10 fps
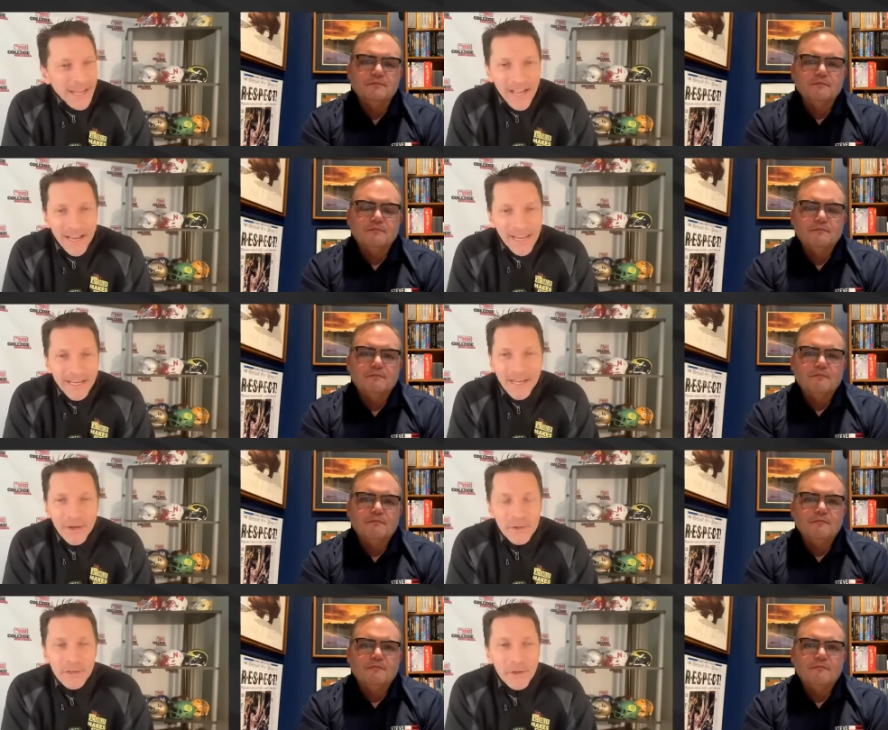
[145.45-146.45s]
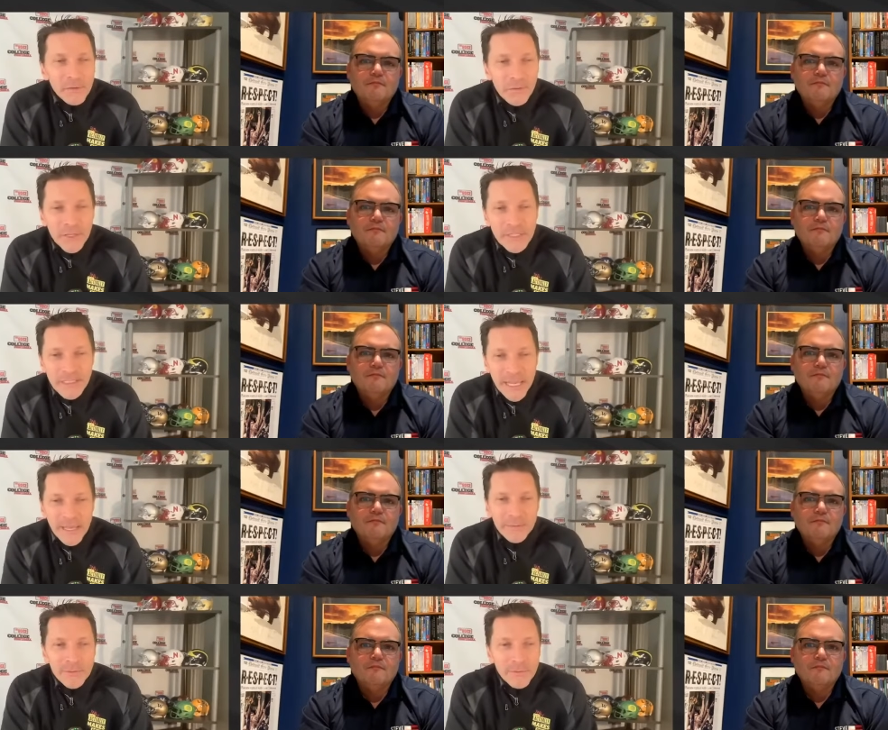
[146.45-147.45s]
Speaker 1: I, and I know you go through these
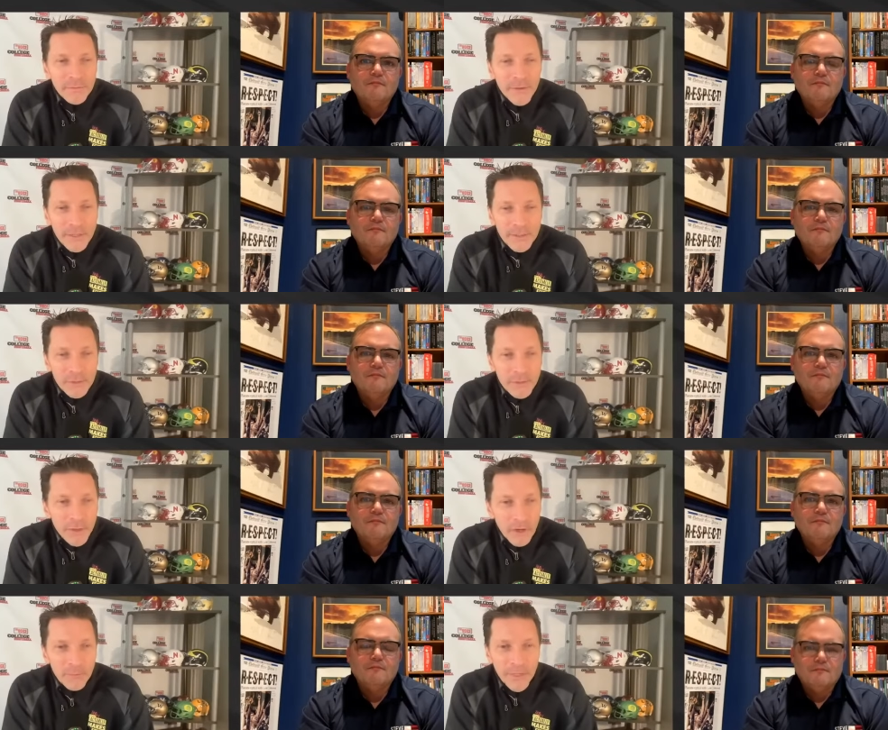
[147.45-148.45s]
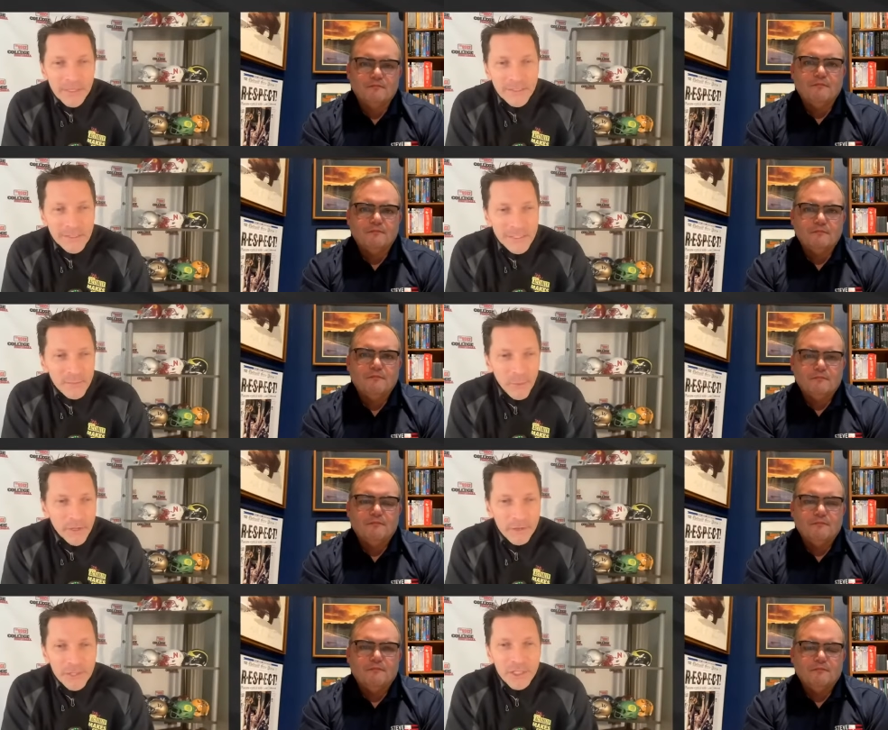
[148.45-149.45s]
games with a fine tooth comb because at this point
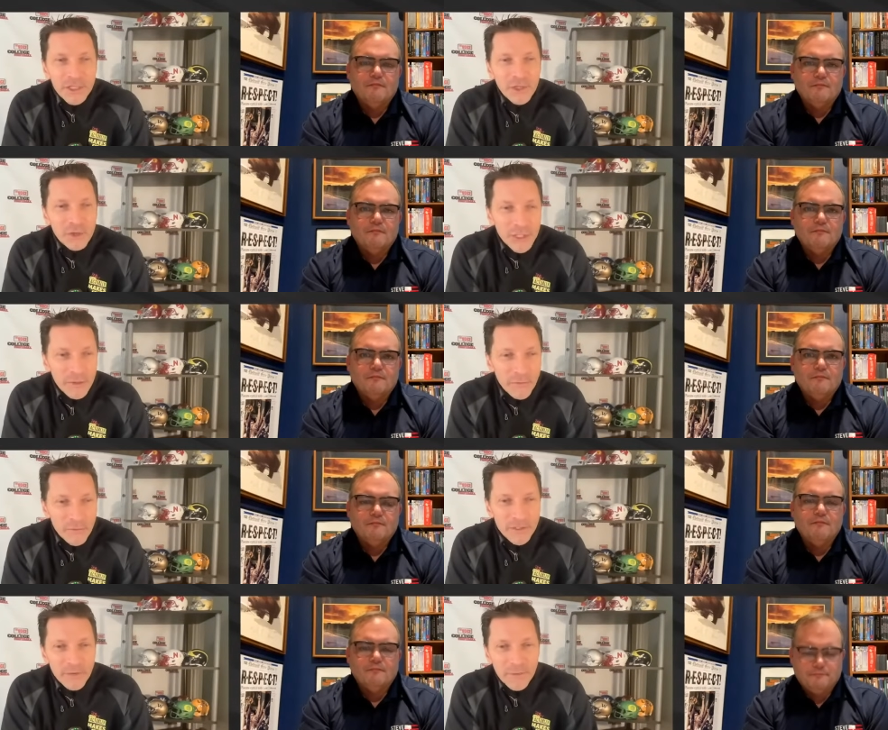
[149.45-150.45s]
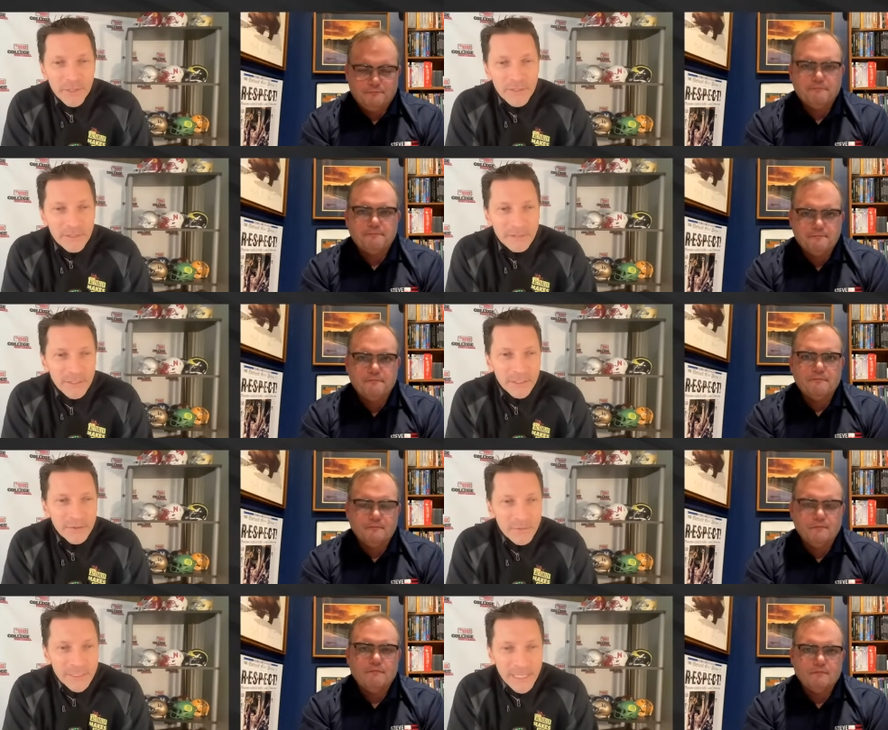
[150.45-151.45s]
you're just searching for something to to
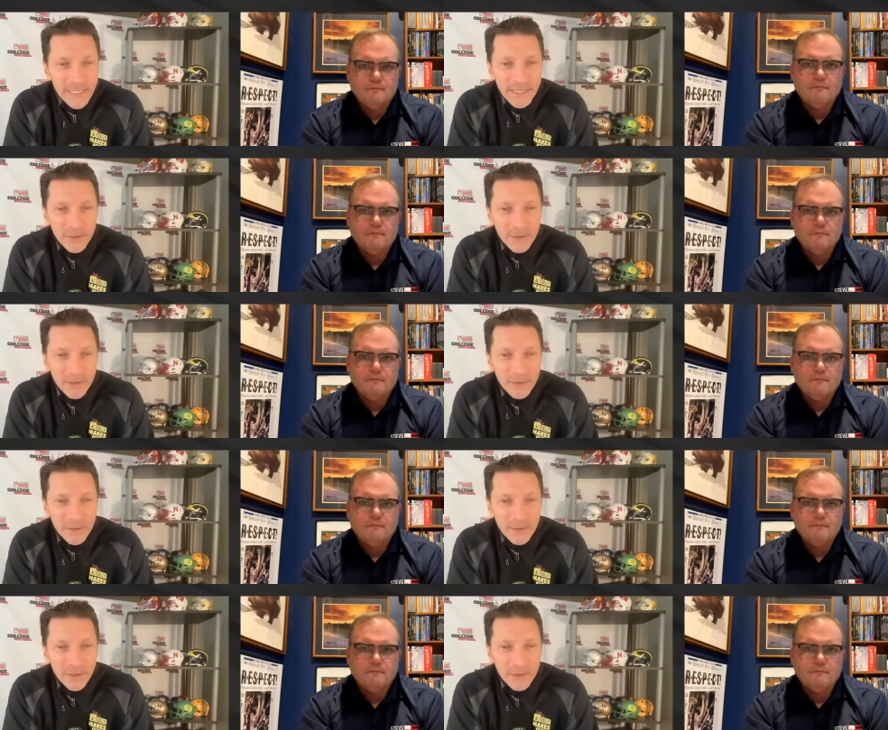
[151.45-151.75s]
critique,